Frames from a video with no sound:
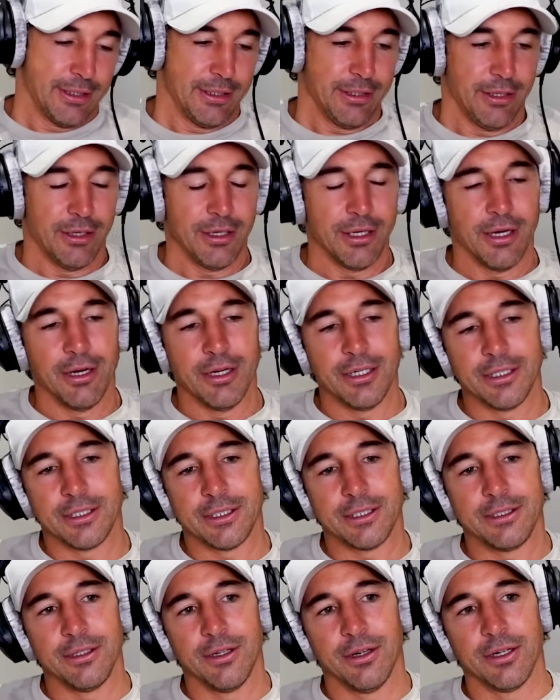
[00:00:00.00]
I
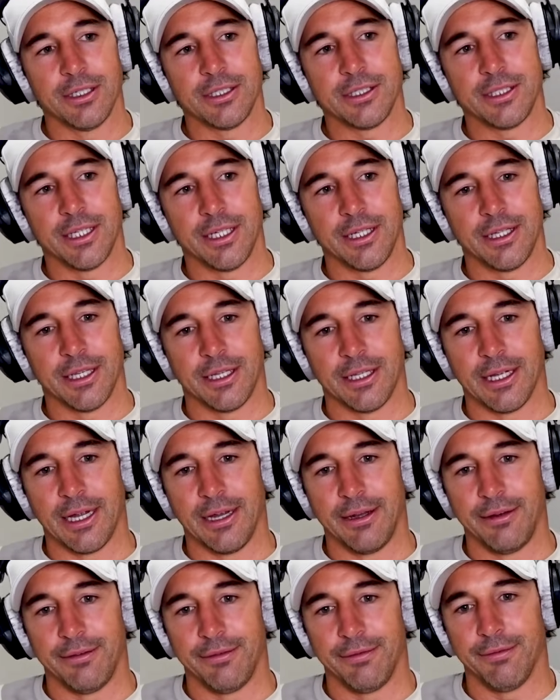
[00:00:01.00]
just think that
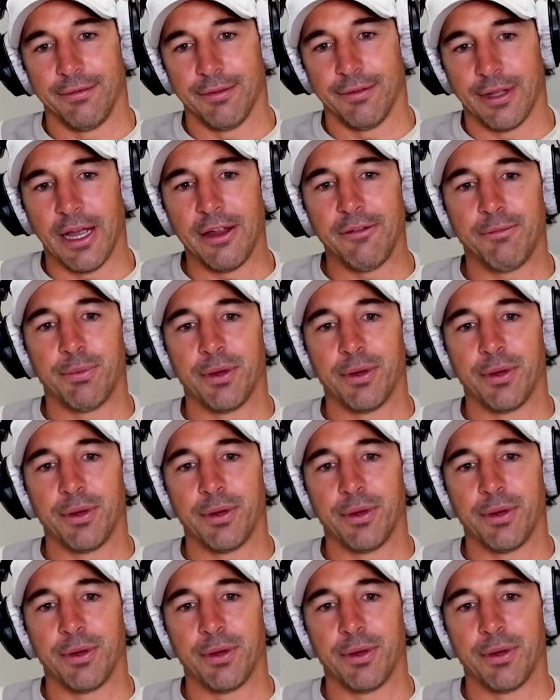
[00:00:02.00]
they've